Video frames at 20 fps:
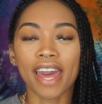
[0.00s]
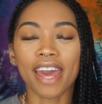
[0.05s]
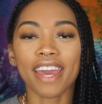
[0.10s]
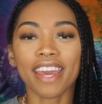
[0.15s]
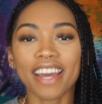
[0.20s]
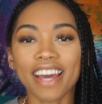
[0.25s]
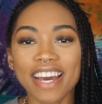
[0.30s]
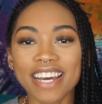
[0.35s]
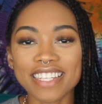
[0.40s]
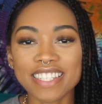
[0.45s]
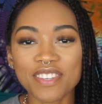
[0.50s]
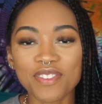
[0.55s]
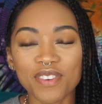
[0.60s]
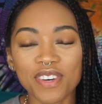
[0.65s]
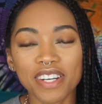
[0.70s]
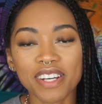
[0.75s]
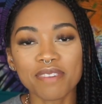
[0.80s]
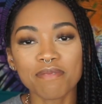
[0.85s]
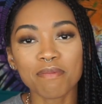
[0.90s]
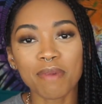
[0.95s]
Hey guys, and
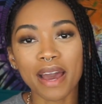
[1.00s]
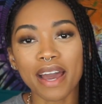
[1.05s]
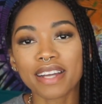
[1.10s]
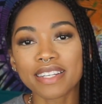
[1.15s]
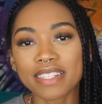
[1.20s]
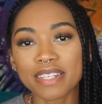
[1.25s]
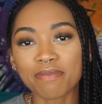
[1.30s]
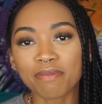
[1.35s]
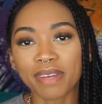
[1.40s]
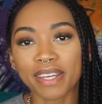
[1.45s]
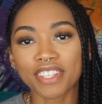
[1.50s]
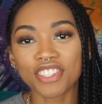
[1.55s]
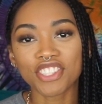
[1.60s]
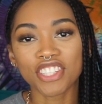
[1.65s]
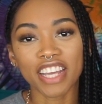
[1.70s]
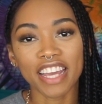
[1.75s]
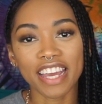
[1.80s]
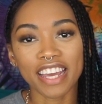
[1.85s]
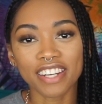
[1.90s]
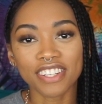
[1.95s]
welcome back to my
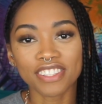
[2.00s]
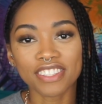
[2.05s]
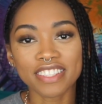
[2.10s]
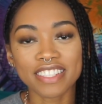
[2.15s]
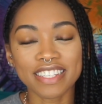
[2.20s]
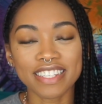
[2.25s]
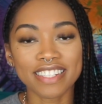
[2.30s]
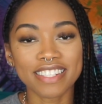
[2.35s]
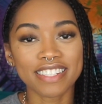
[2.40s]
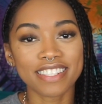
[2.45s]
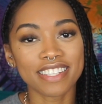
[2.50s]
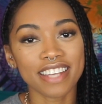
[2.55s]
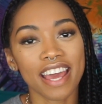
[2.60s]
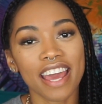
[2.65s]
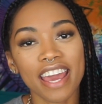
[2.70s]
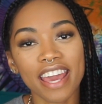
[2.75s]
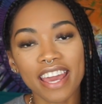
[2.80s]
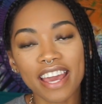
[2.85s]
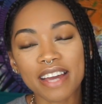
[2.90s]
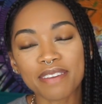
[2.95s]
channel.
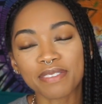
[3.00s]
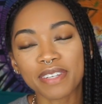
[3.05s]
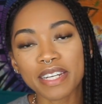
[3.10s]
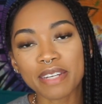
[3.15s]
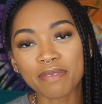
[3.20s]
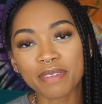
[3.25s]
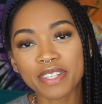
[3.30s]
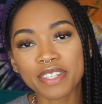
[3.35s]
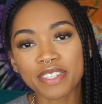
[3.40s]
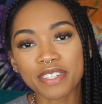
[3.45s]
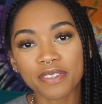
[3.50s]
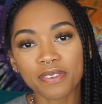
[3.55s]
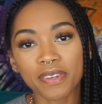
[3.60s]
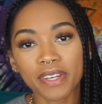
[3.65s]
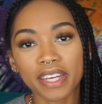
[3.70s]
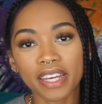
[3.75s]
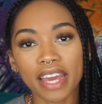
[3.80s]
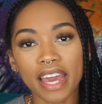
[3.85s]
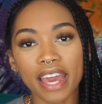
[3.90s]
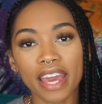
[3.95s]
Today I'm going to be
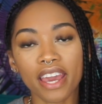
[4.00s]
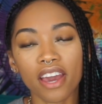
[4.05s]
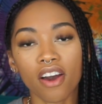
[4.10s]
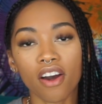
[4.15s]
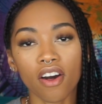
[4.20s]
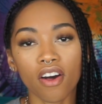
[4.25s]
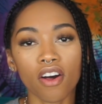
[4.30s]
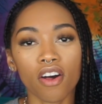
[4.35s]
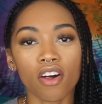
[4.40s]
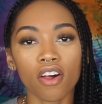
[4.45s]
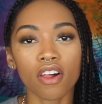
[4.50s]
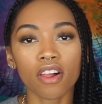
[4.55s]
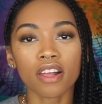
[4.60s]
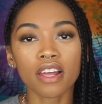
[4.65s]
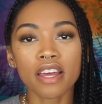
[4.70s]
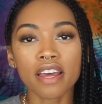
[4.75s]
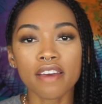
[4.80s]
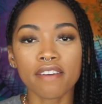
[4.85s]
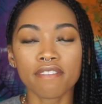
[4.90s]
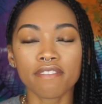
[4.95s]
doing a haul
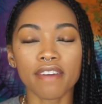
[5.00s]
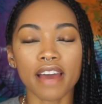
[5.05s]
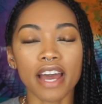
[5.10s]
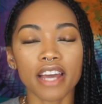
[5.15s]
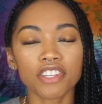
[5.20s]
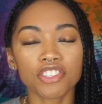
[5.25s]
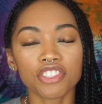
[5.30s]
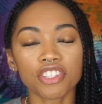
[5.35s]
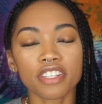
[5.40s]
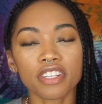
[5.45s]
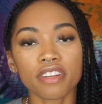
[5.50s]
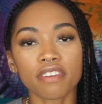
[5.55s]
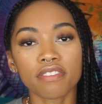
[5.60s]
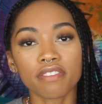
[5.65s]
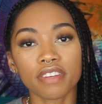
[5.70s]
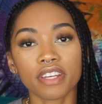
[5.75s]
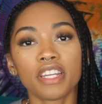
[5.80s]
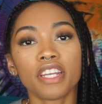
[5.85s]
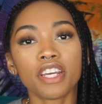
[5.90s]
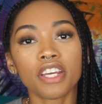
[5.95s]
fashion
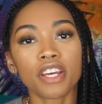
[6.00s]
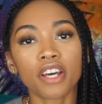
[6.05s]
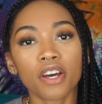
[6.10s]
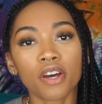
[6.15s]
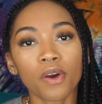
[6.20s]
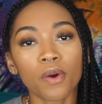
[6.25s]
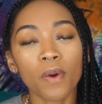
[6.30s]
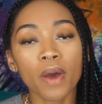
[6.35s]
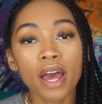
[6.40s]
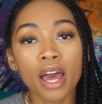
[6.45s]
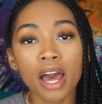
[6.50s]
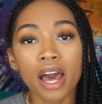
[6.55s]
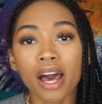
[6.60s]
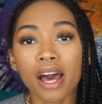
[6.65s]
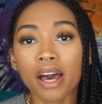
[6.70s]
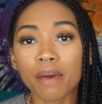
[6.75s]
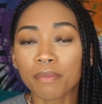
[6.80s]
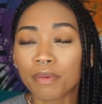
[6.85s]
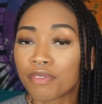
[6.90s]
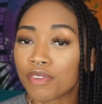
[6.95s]
video.
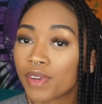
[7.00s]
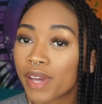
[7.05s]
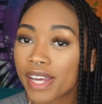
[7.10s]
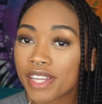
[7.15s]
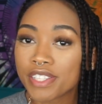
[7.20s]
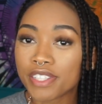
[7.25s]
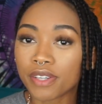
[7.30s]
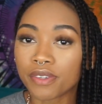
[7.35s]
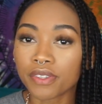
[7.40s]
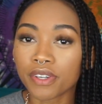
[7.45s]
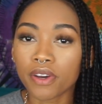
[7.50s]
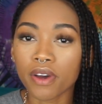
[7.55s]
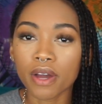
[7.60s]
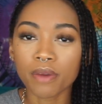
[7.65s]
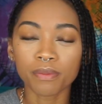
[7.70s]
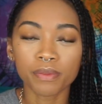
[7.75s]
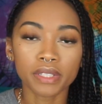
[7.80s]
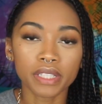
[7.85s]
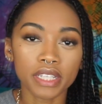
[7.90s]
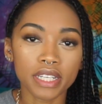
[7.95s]
If you guys don't know,
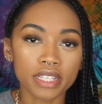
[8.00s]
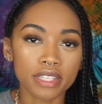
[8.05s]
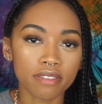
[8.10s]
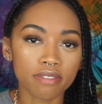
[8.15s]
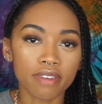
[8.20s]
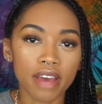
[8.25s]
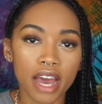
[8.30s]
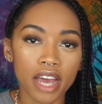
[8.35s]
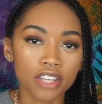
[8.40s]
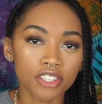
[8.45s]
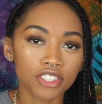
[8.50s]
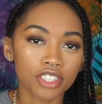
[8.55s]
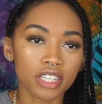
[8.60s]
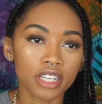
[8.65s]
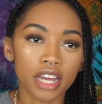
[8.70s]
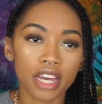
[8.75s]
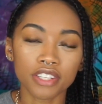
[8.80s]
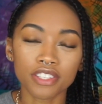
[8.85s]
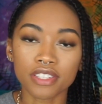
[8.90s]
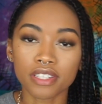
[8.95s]
I'm really into fashion.
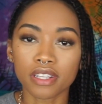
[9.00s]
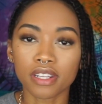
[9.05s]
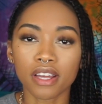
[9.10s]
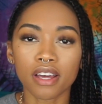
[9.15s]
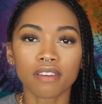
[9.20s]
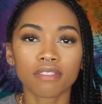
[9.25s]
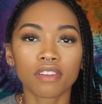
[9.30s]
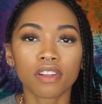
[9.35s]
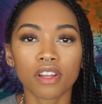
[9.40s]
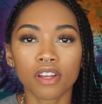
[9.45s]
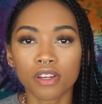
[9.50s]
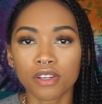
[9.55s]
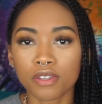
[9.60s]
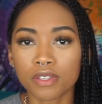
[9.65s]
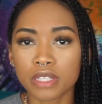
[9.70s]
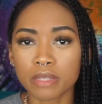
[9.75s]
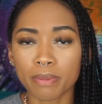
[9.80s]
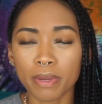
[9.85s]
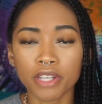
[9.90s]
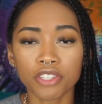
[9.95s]
I just love
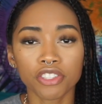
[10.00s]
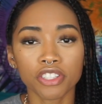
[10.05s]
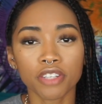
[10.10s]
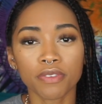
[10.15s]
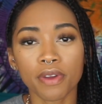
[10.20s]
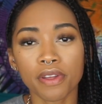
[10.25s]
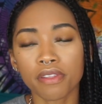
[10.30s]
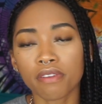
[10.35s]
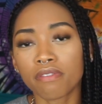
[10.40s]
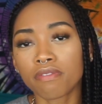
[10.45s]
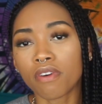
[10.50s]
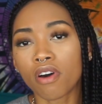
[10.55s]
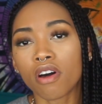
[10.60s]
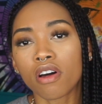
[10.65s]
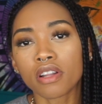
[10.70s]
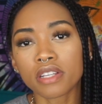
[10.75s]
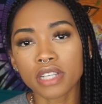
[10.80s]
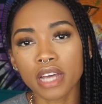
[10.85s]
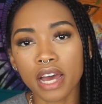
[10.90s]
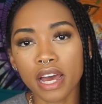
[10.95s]
clothes, especially around the
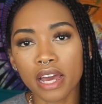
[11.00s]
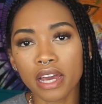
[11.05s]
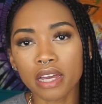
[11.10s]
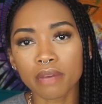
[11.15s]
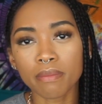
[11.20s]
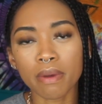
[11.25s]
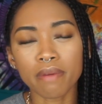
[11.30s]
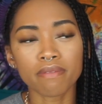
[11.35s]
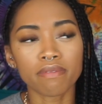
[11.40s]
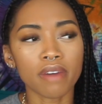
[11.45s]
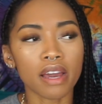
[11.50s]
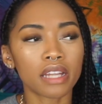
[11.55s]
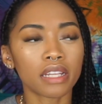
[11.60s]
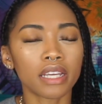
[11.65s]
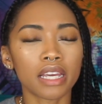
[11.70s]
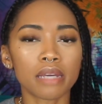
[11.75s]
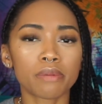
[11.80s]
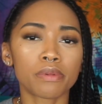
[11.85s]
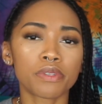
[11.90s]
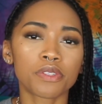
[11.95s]
fall time. I'm finally
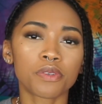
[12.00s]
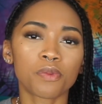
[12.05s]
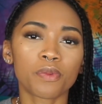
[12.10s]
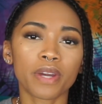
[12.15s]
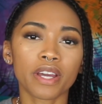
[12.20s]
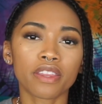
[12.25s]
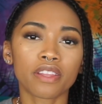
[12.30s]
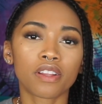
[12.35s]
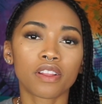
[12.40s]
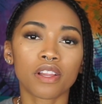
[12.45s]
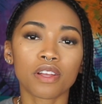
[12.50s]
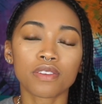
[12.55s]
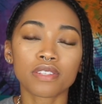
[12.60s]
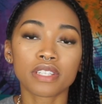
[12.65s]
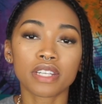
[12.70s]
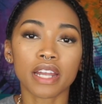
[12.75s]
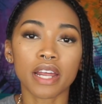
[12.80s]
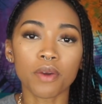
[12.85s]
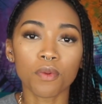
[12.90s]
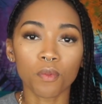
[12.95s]
able to wear the clothes
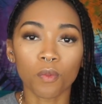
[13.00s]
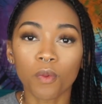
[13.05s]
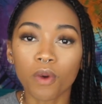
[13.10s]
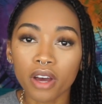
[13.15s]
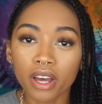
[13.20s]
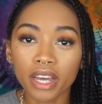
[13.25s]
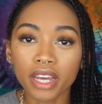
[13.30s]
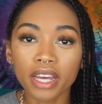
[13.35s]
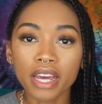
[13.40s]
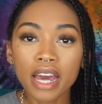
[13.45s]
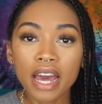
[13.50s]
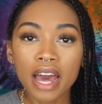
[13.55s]
that I want.